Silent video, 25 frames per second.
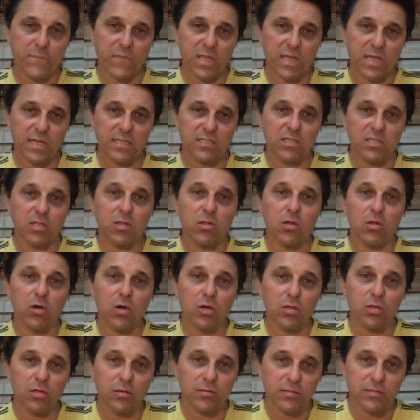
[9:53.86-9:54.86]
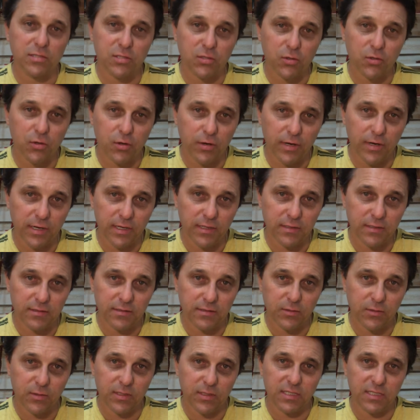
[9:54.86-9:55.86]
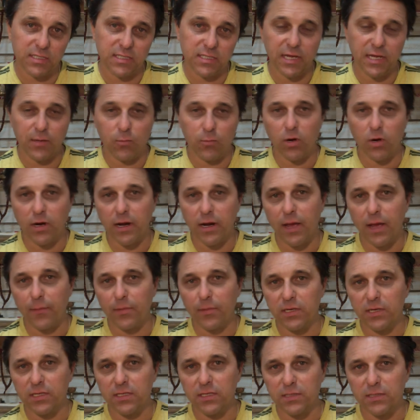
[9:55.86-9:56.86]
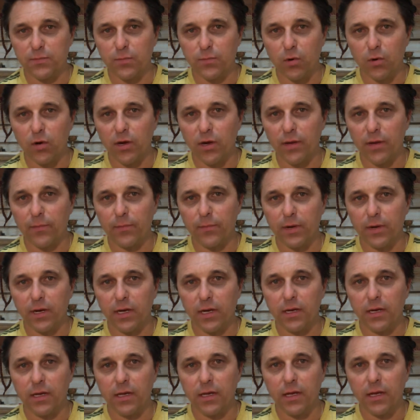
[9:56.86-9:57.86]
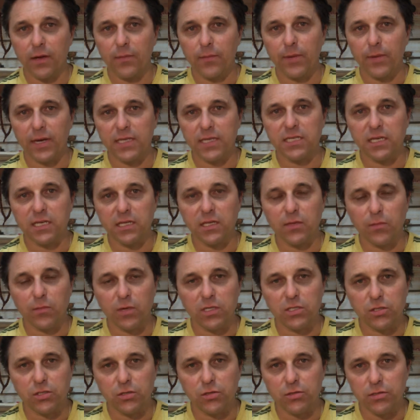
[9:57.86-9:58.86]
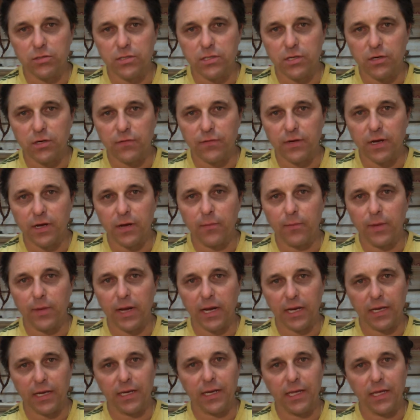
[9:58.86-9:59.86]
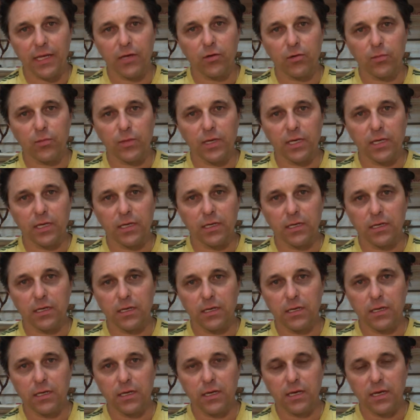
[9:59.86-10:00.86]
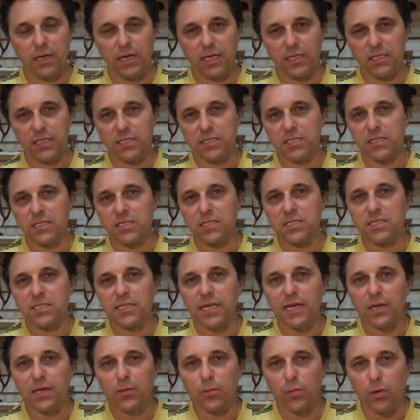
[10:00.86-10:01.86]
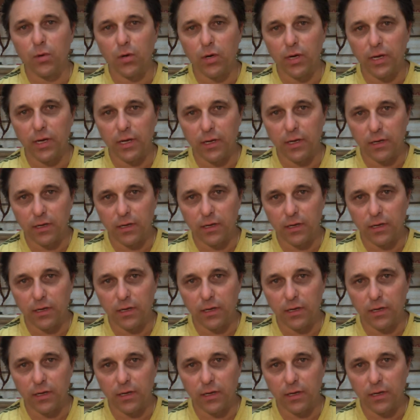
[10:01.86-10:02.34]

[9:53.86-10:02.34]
It's a long, long story to understand what had happened in this point, but basically my true self come back and healed me. And this is the second point.